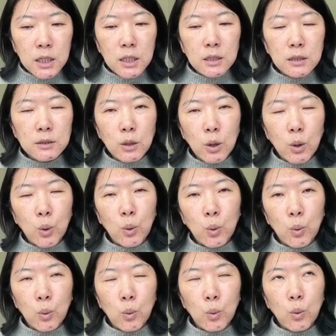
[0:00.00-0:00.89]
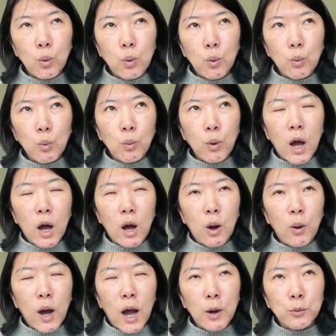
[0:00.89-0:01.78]
So
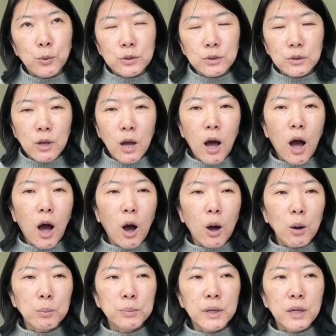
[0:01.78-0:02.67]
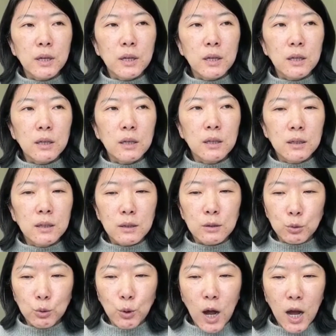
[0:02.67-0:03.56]
while I was hopping
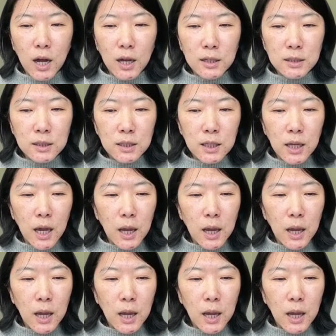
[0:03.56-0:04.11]
around,